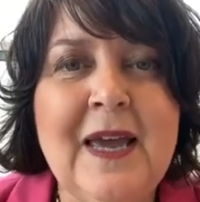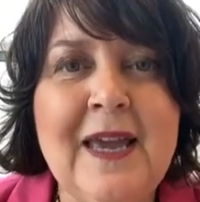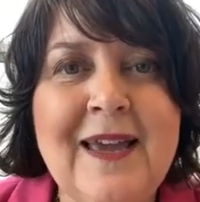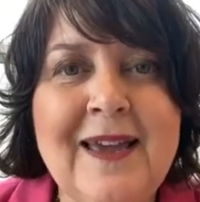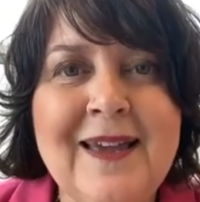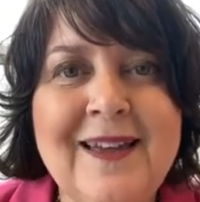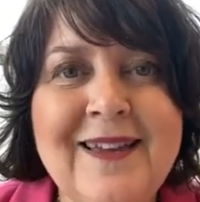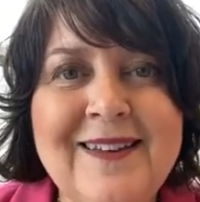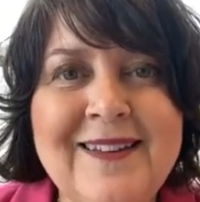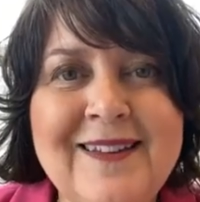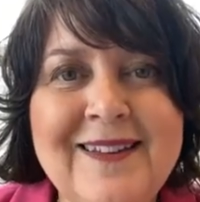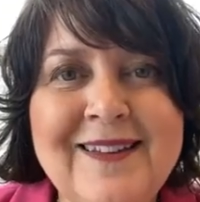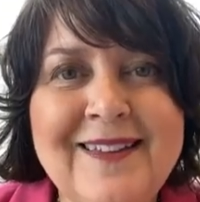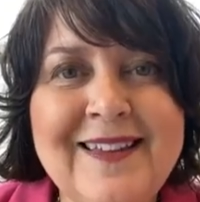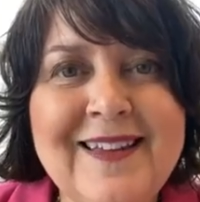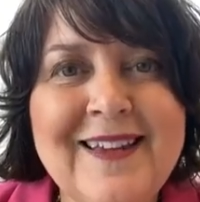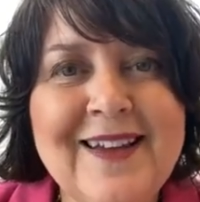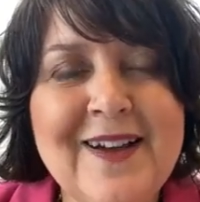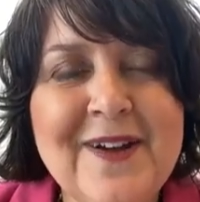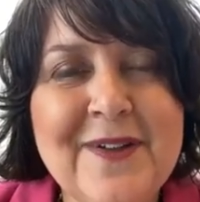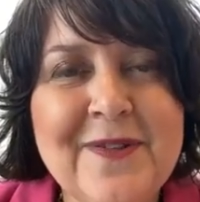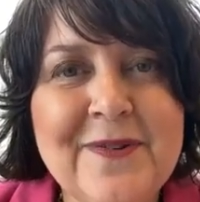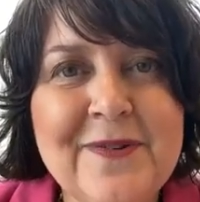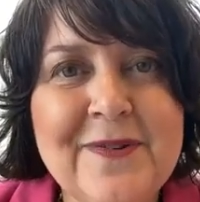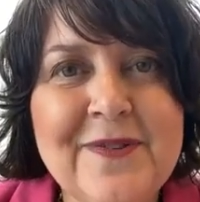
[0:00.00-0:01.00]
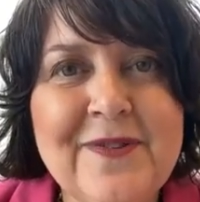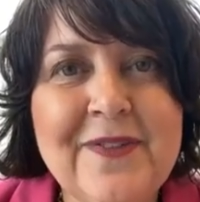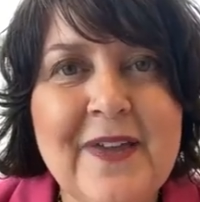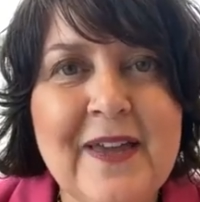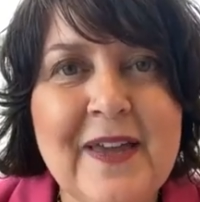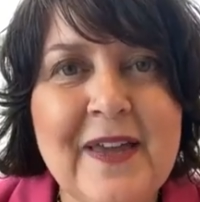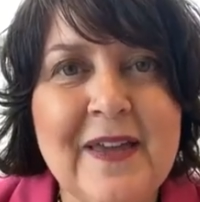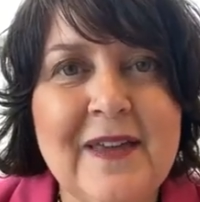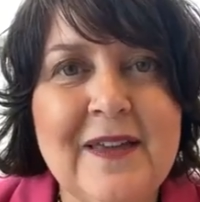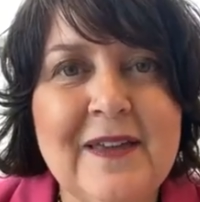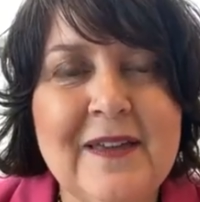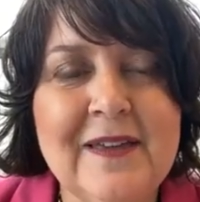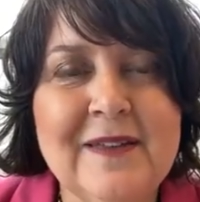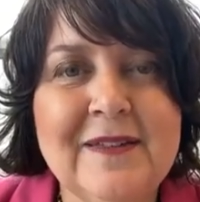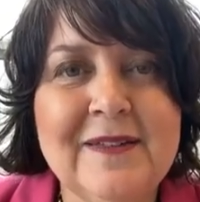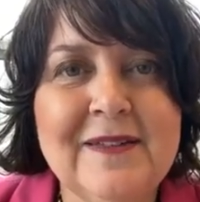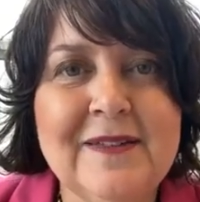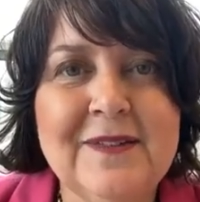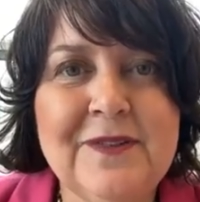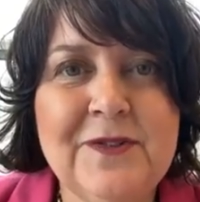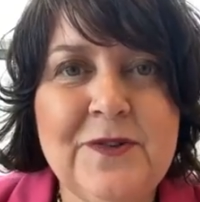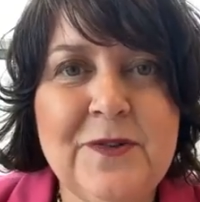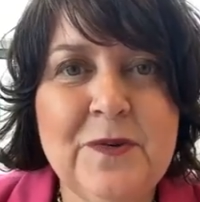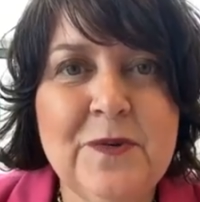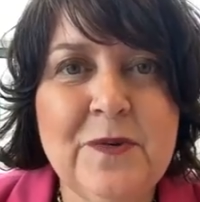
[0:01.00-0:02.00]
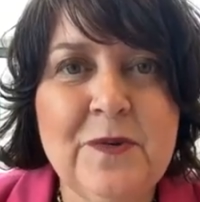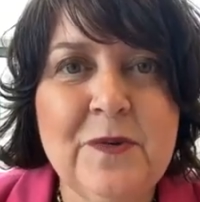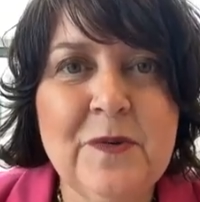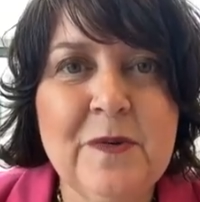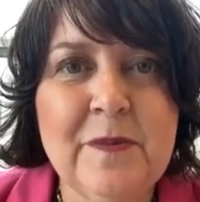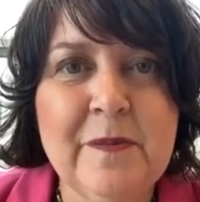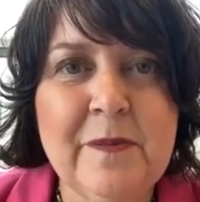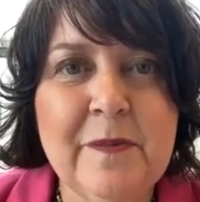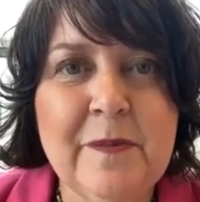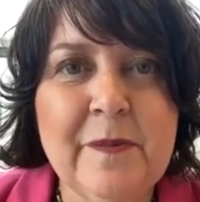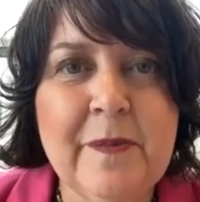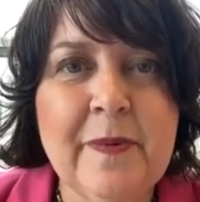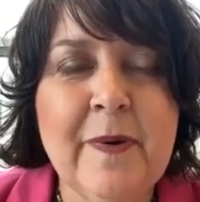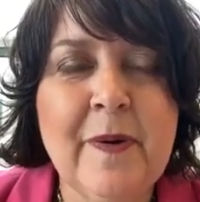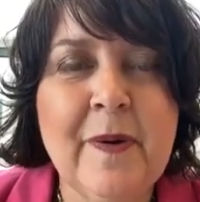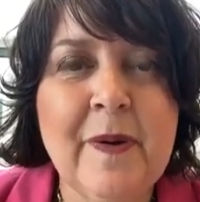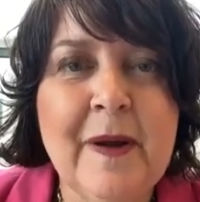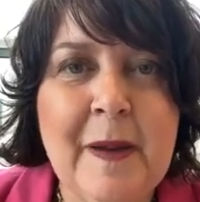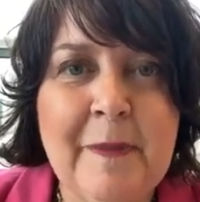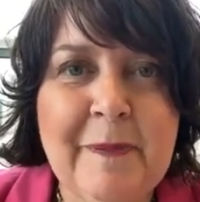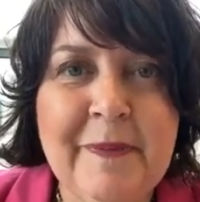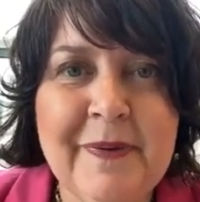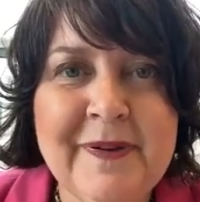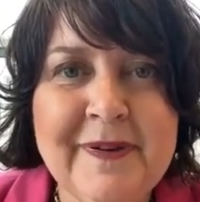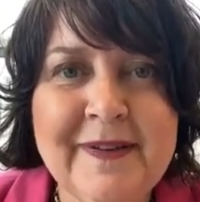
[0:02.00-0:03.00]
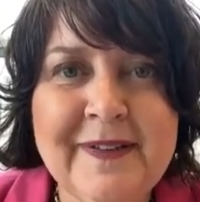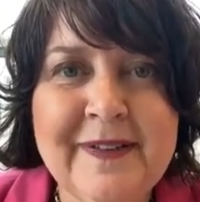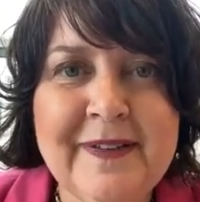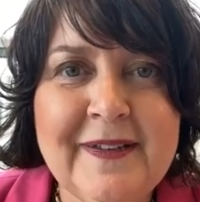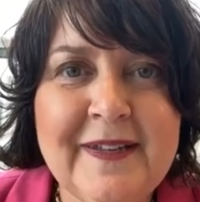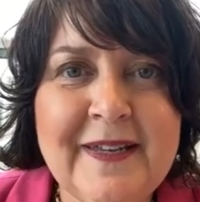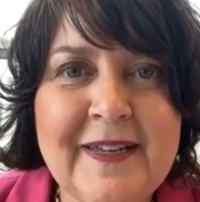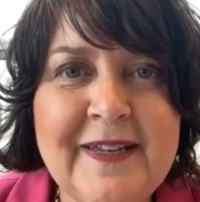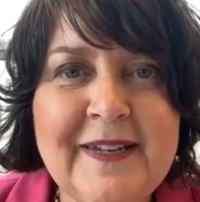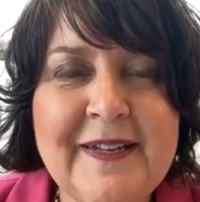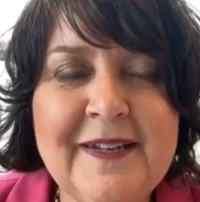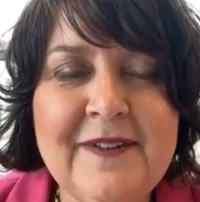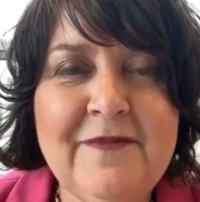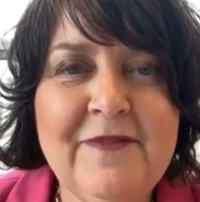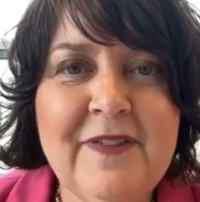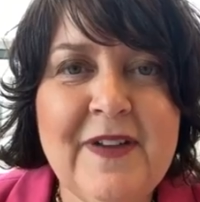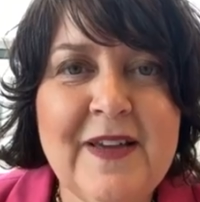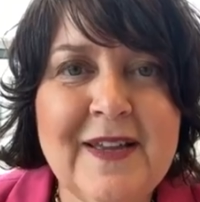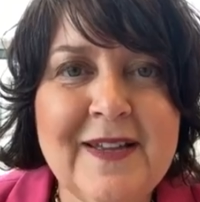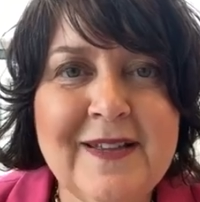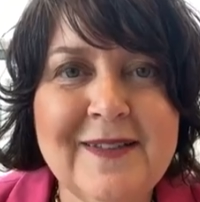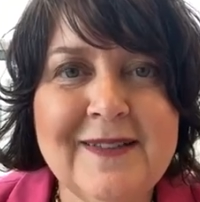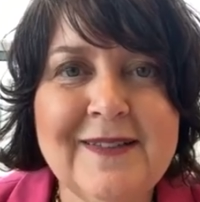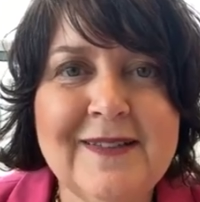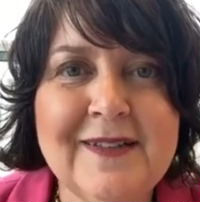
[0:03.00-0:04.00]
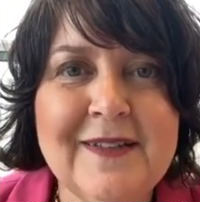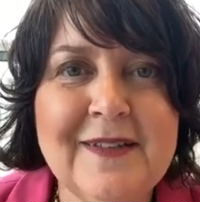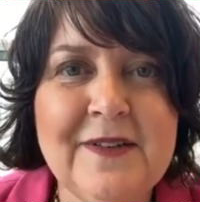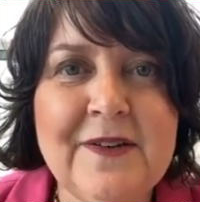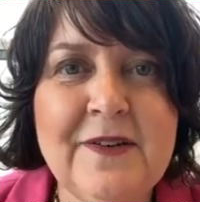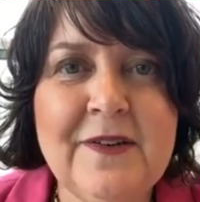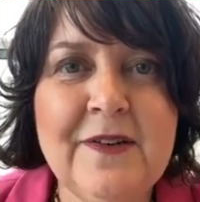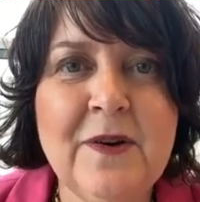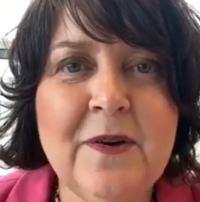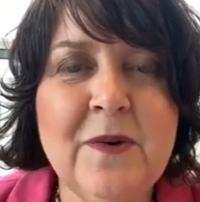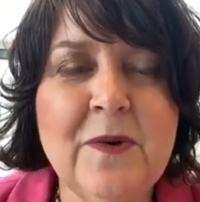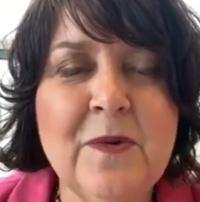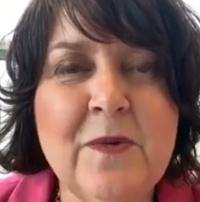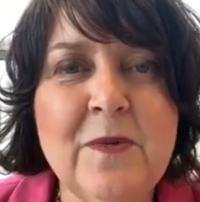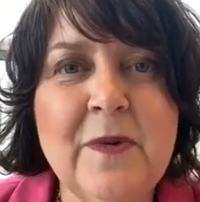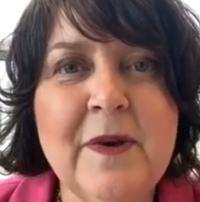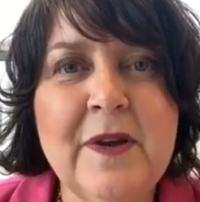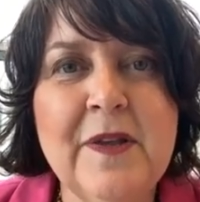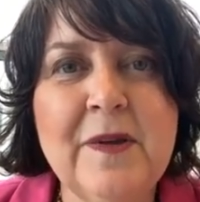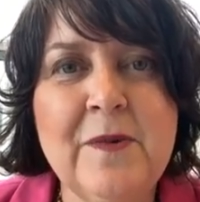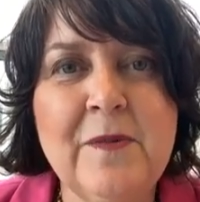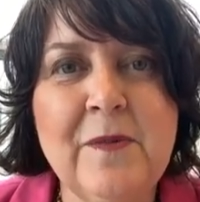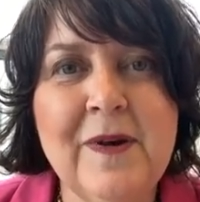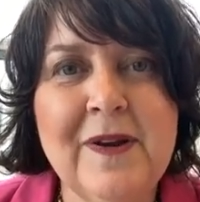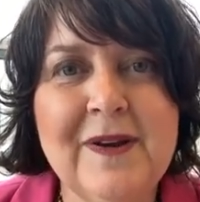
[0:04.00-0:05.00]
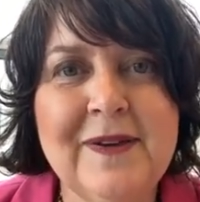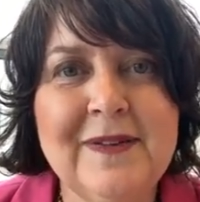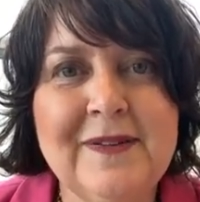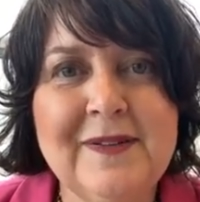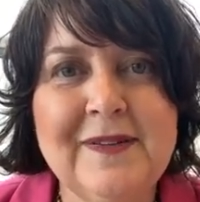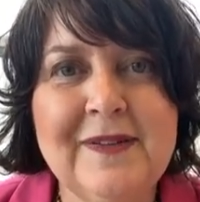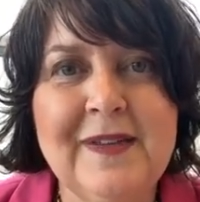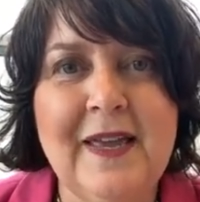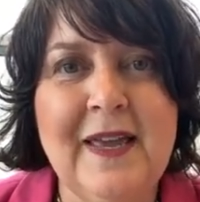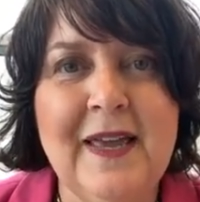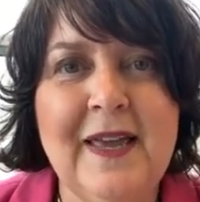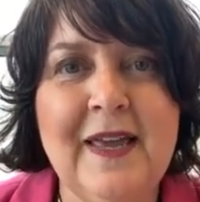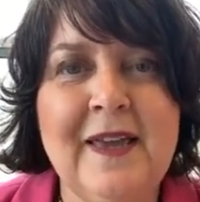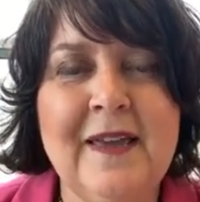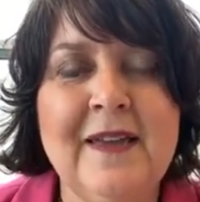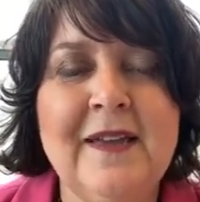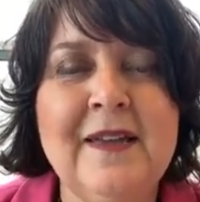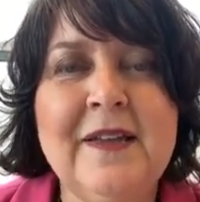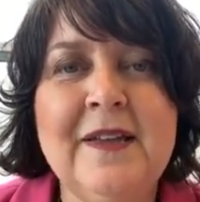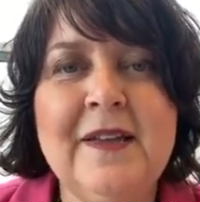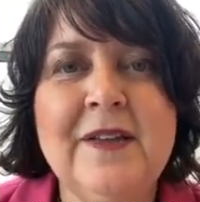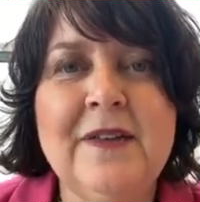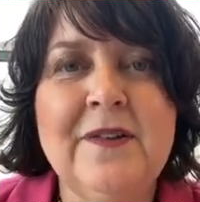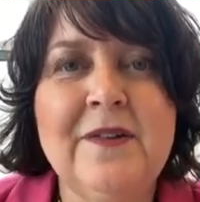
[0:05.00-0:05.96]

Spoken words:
And the other thing is to prep in advance, know what you want to say,